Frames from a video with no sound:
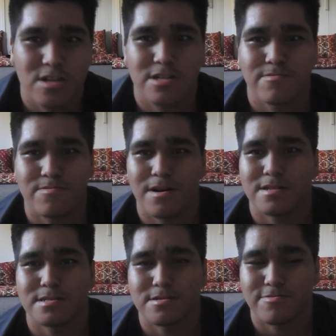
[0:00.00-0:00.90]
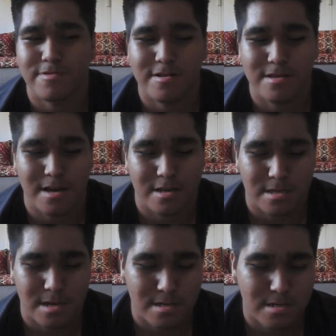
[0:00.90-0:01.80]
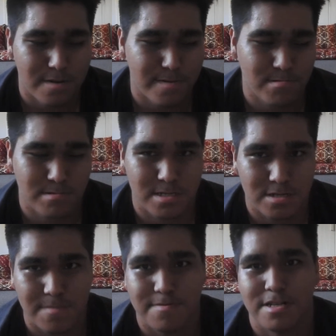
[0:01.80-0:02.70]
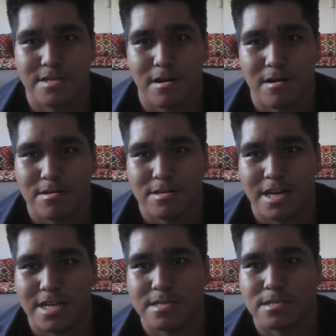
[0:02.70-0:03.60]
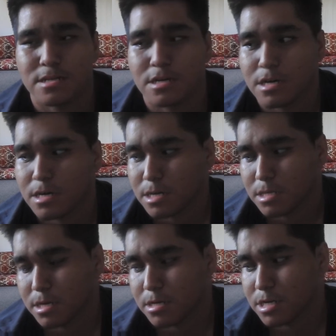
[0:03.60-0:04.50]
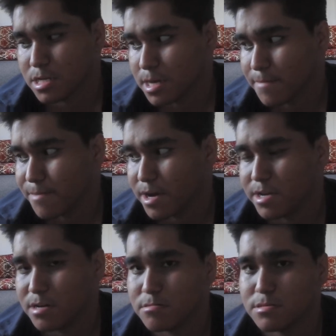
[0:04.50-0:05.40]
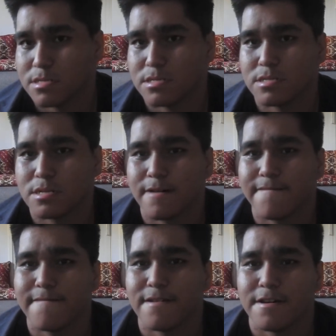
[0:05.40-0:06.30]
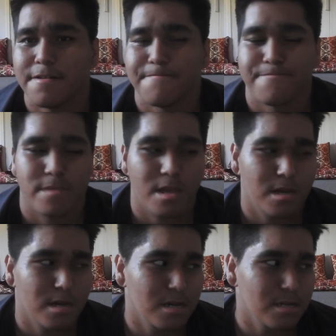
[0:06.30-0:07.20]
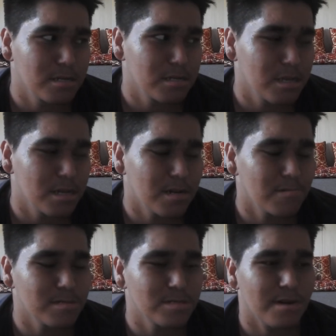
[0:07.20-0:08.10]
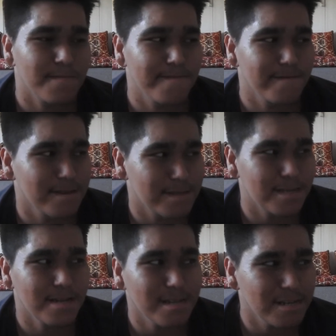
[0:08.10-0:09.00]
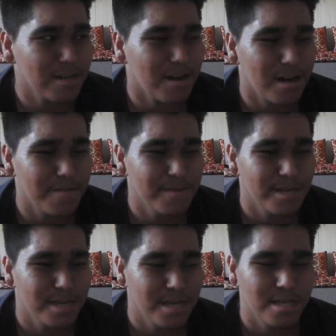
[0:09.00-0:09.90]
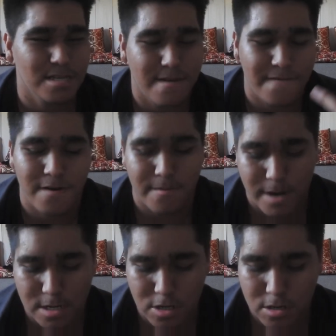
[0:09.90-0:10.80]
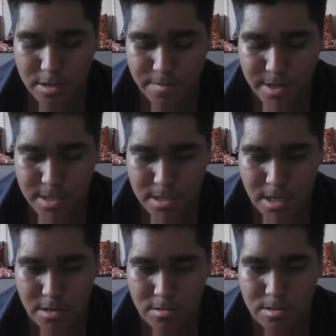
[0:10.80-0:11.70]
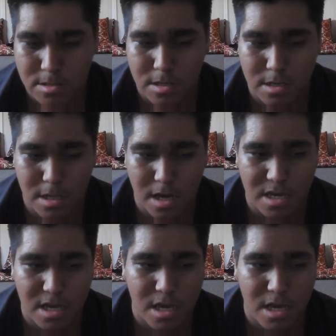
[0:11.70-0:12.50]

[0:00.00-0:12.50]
twice in a row, last time I was stopped in the holidays to get my L's and stuff. And I was stopped for the second time is to fill my documents and also